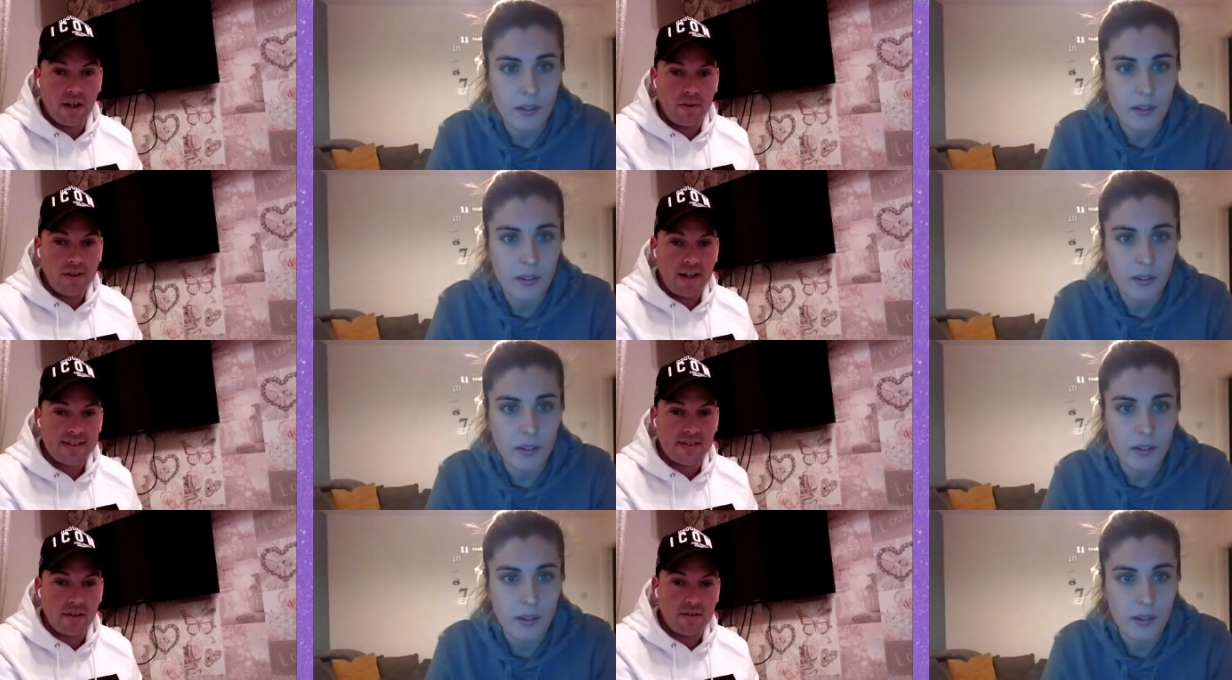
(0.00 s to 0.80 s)
Speaker 1: three there, with
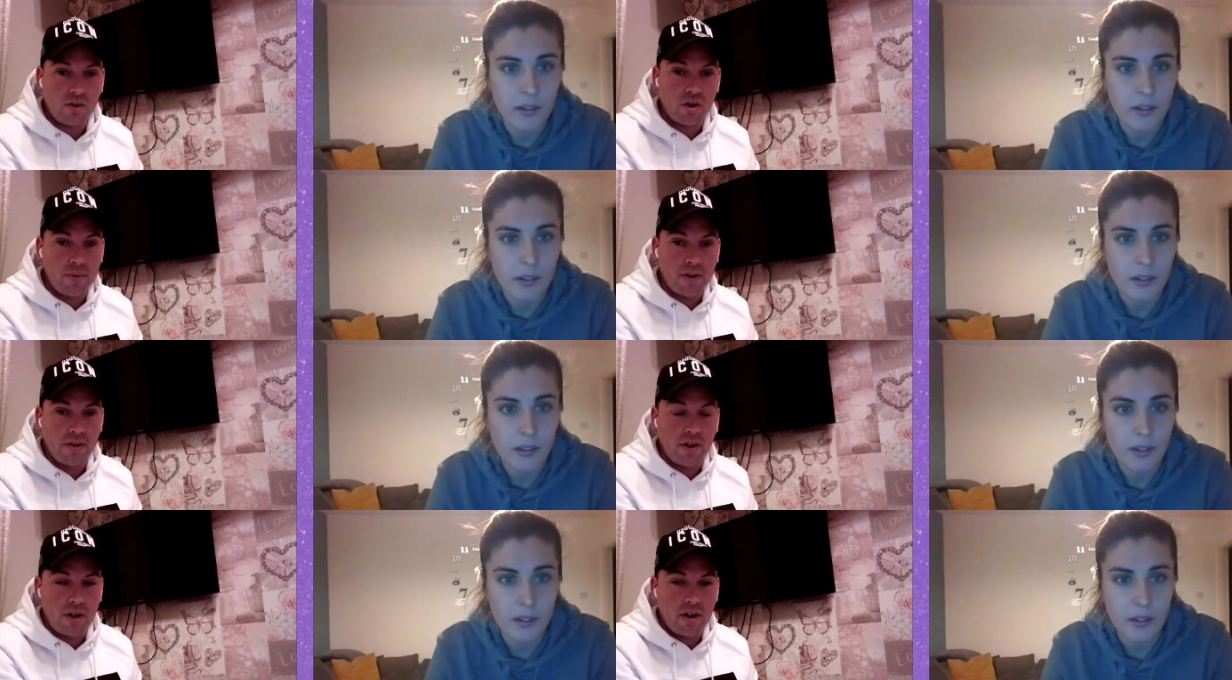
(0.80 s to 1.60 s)
Leicester,
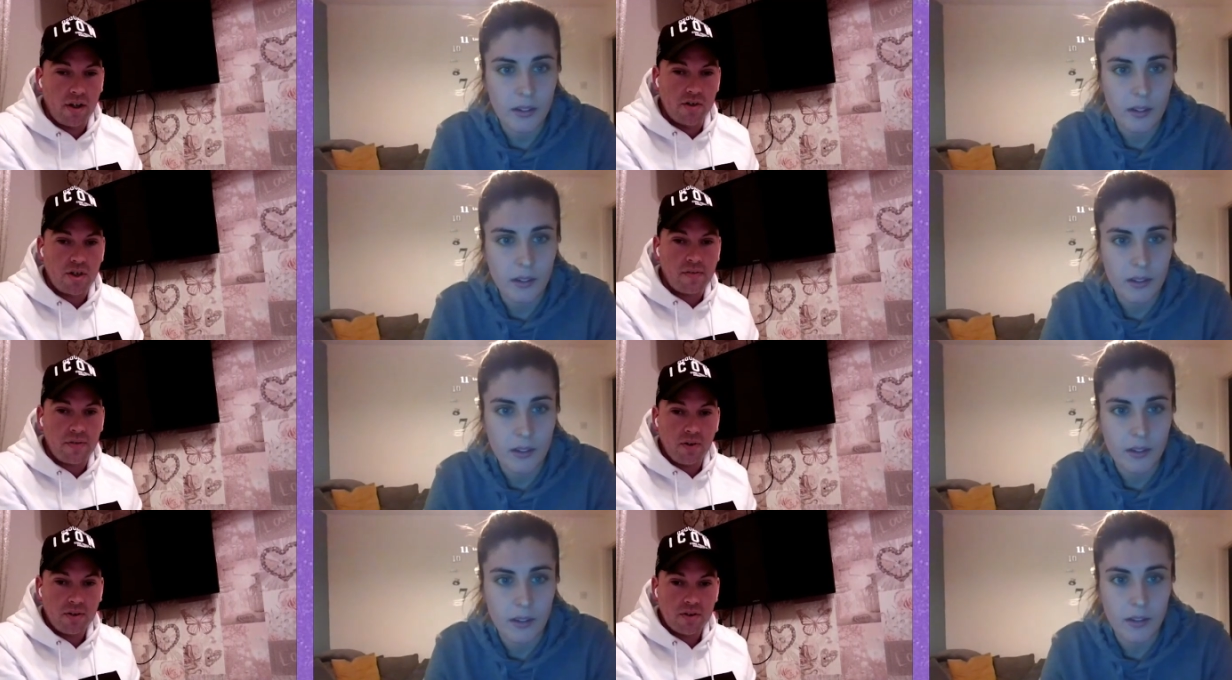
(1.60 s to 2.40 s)
Durham and
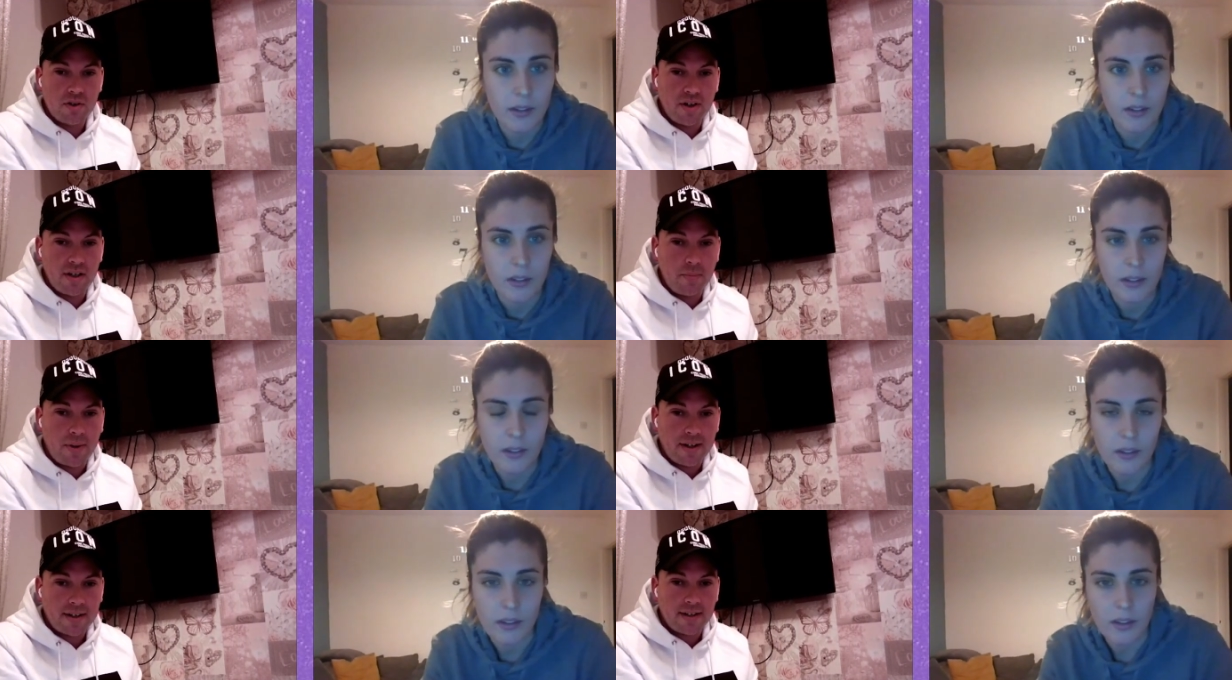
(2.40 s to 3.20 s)
Sheffield joining
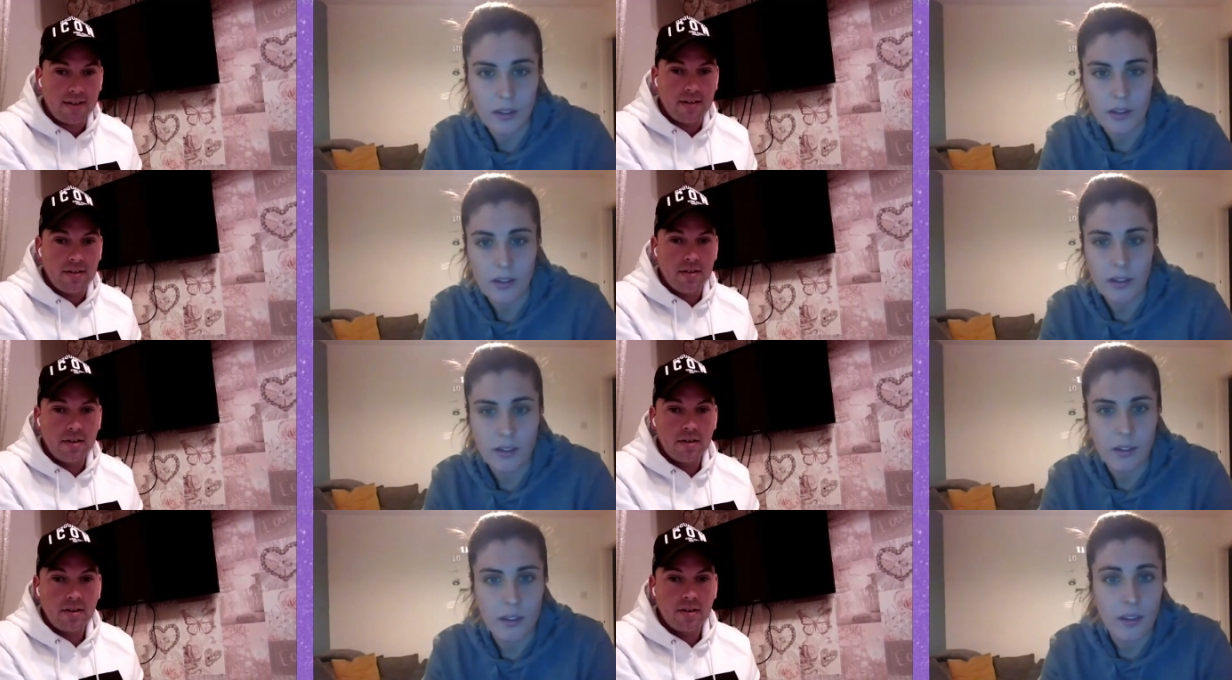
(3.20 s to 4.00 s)
the pack?
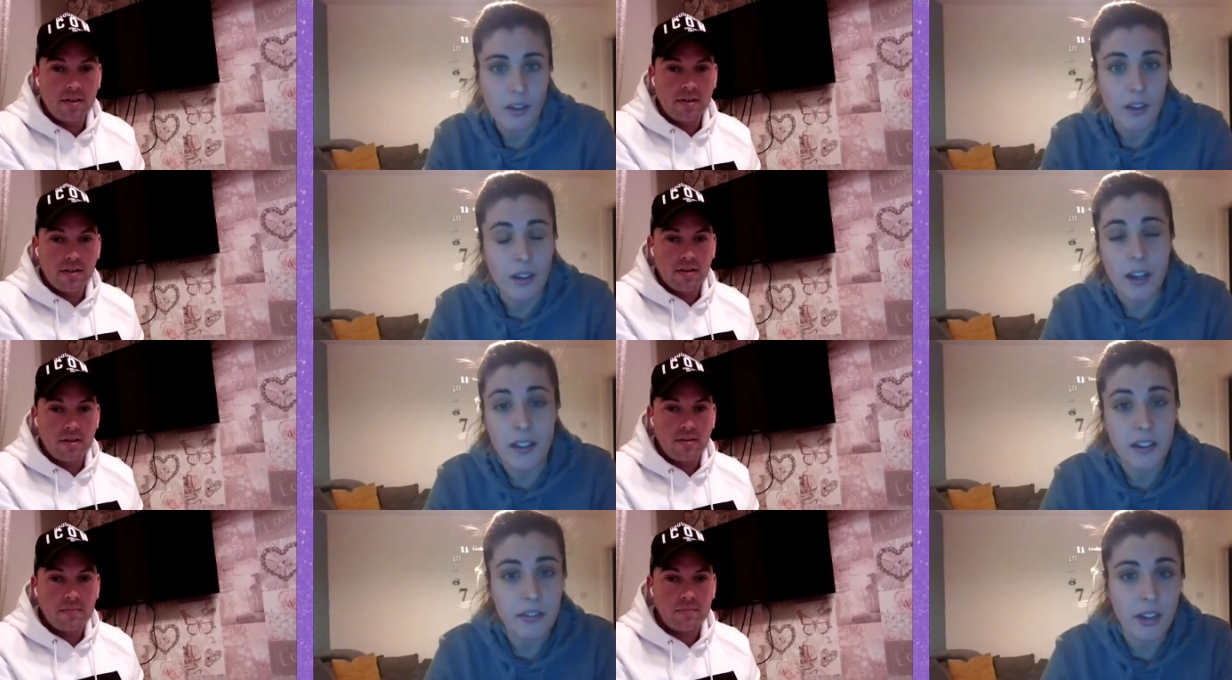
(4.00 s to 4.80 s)
Speaker 2: Yeah,
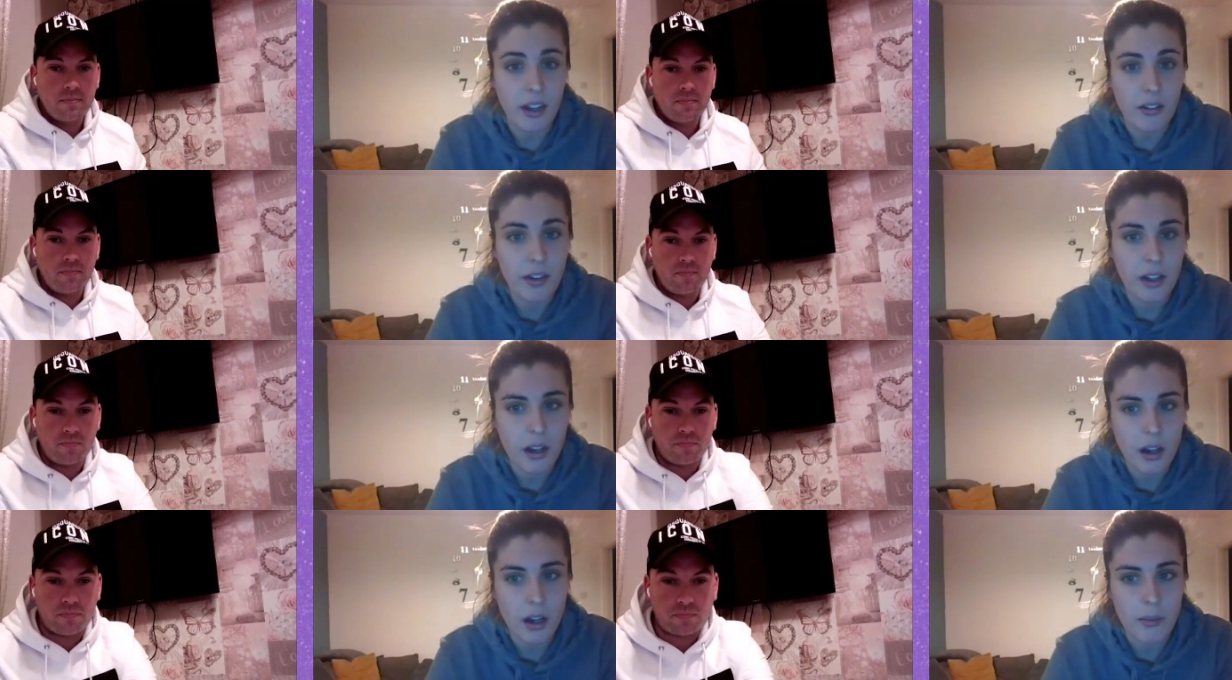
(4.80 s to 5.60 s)
definitely. I think
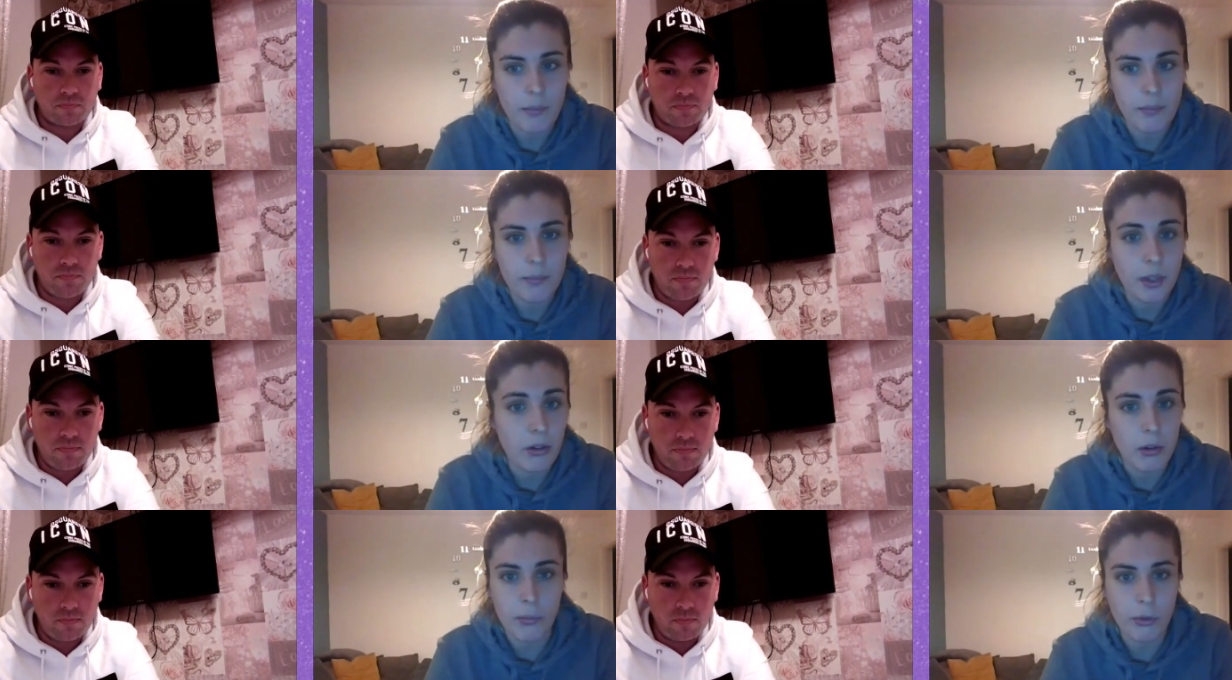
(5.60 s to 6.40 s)

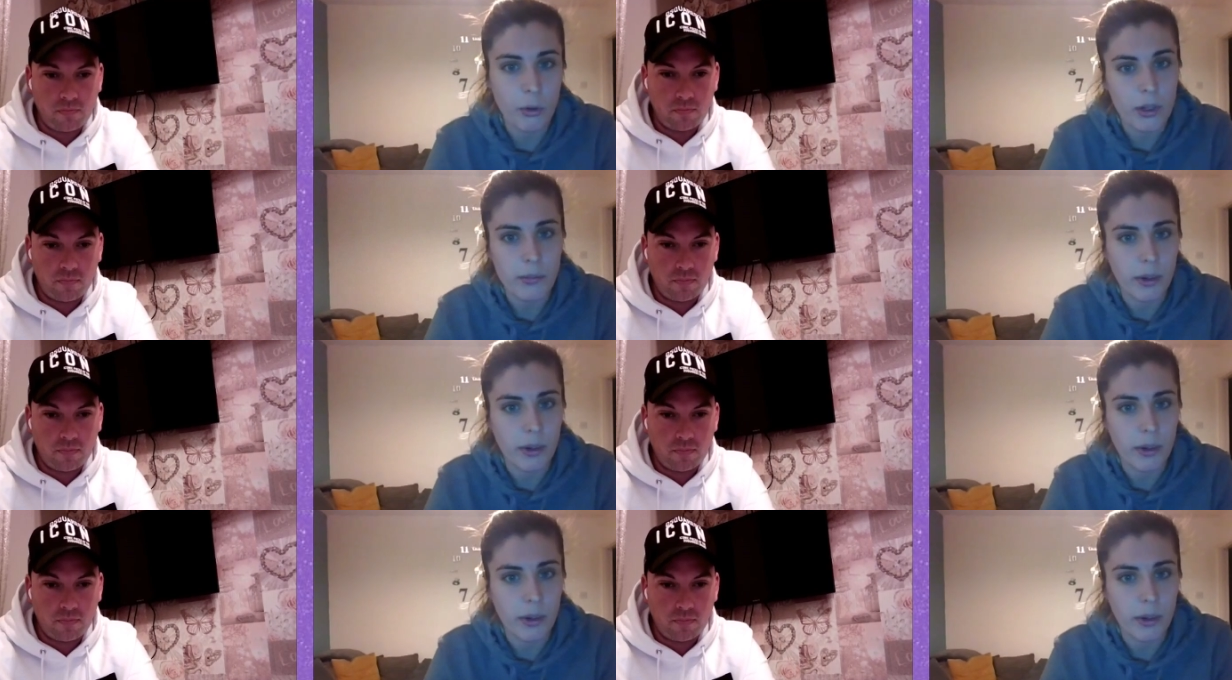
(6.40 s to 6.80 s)
Durham have always